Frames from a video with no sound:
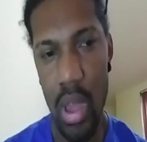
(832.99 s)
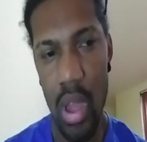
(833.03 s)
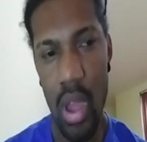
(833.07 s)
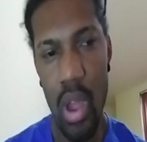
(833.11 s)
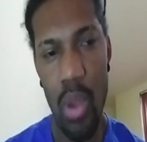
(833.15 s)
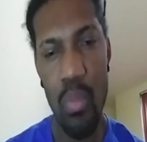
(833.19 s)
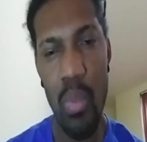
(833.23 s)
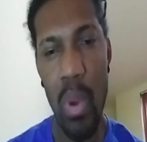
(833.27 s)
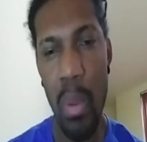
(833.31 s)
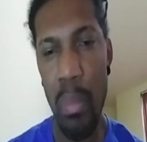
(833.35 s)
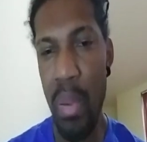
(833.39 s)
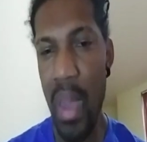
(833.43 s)

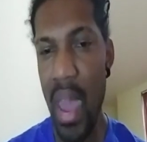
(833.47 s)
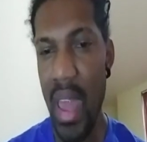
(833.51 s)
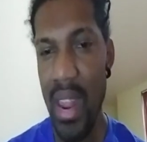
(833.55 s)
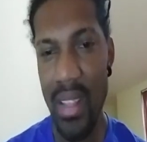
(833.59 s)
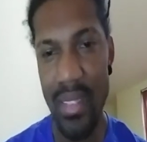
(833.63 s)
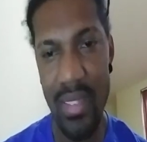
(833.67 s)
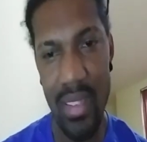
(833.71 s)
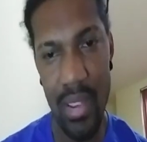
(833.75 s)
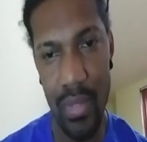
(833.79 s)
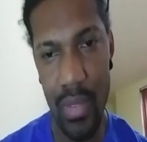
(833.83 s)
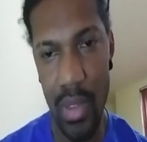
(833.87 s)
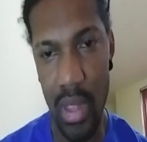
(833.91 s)

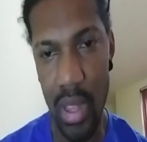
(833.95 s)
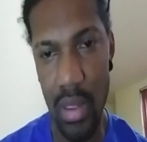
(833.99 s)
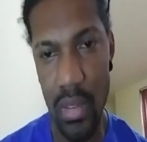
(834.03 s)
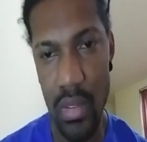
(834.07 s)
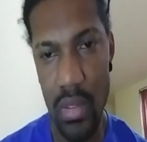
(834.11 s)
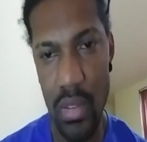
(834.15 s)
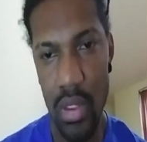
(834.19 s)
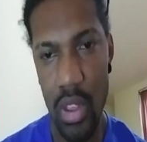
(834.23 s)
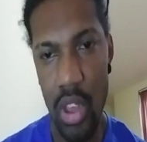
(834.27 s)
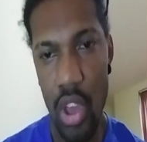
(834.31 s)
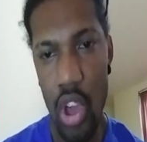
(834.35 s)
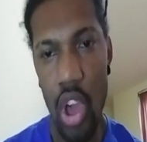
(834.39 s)

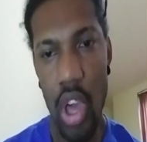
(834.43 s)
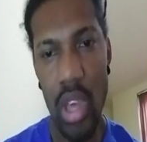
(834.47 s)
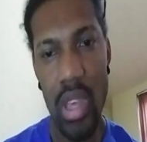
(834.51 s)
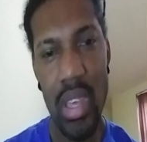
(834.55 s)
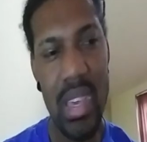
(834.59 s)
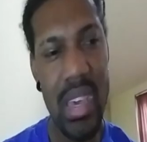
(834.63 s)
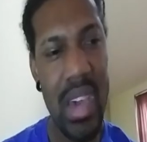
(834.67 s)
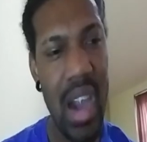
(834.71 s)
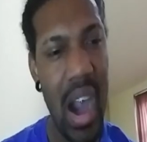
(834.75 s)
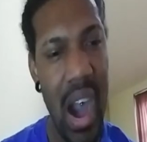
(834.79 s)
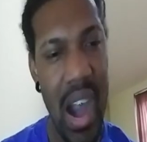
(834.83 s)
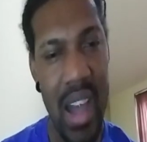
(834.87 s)
Repetitiveness.
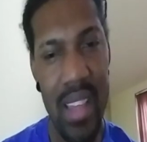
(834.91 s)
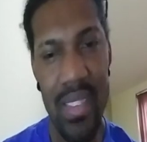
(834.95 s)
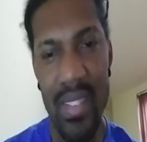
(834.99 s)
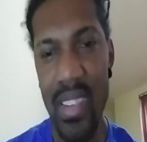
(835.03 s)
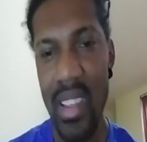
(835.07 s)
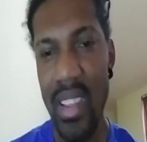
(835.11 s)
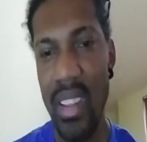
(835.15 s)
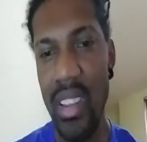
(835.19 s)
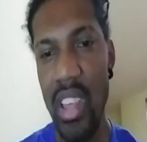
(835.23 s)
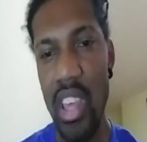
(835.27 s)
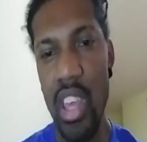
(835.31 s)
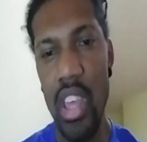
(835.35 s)

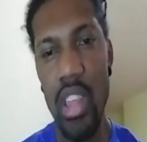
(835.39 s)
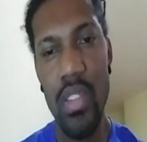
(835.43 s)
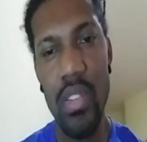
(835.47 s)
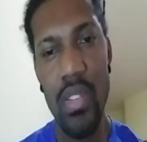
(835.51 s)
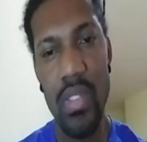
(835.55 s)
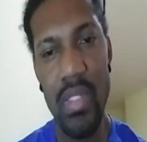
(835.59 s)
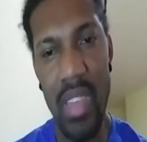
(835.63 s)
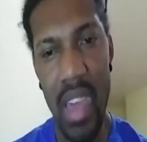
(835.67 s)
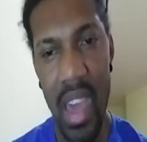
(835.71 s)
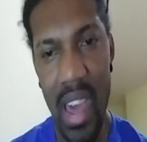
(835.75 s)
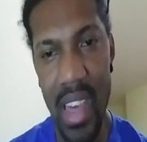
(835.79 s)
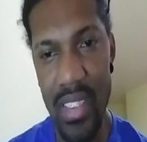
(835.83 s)
Constantly
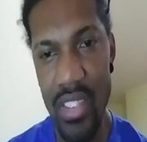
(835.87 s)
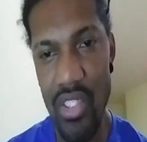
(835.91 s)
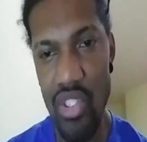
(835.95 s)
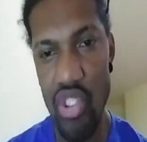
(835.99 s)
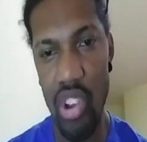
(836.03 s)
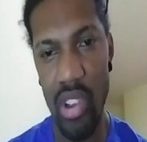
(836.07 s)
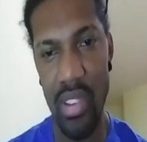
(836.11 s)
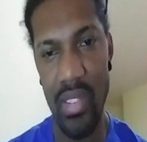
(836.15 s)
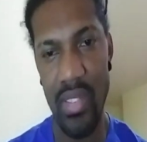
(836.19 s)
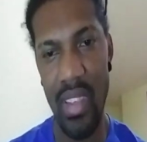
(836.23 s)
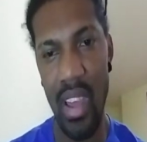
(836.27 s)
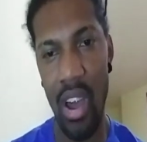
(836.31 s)
test
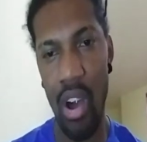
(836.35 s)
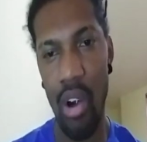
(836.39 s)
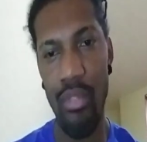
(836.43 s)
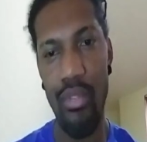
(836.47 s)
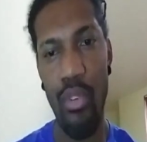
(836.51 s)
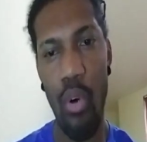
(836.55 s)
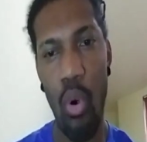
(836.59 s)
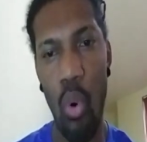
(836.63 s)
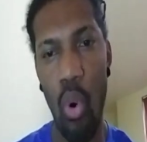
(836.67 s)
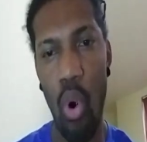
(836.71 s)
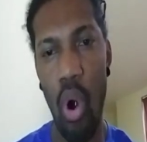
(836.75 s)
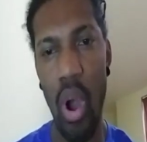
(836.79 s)

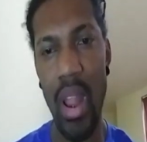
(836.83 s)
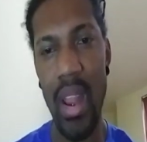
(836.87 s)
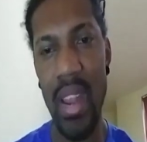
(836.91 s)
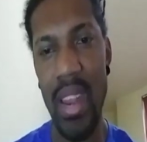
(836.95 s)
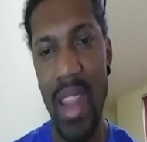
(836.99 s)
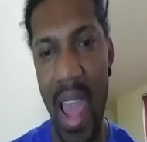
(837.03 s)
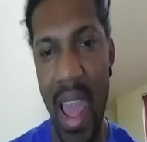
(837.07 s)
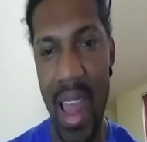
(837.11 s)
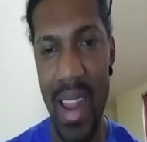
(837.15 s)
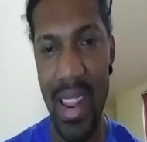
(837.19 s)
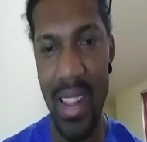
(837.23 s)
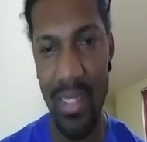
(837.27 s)
yourself on
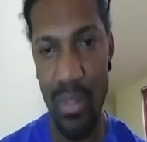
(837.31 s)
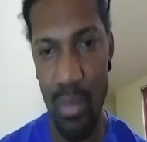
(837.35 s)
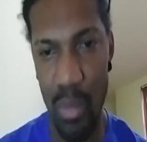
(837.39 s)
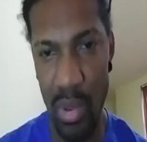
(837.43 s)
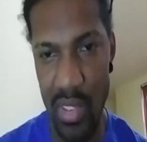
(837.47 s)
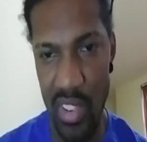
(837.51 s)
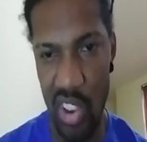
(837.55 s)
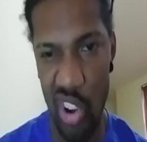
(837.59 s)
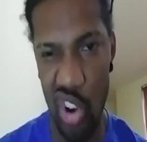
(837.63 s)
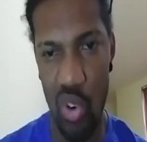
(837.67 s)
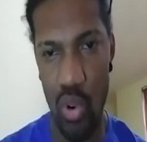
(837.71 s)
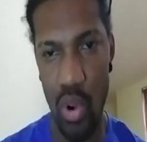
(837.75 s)
that
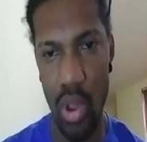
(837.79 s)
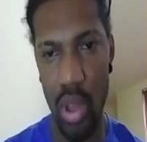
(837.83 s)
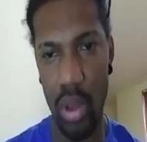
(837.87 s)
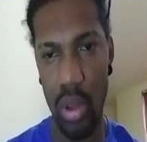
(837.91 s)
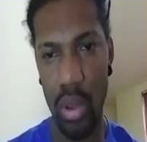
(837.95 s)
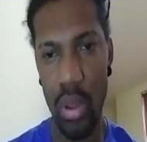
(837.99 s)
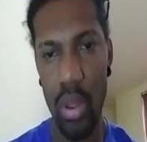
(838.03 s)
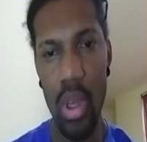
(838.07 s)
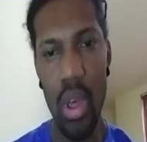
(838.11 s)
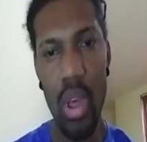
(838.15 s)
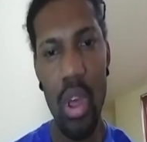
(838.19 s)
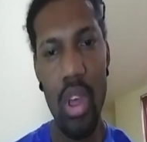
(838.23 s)
material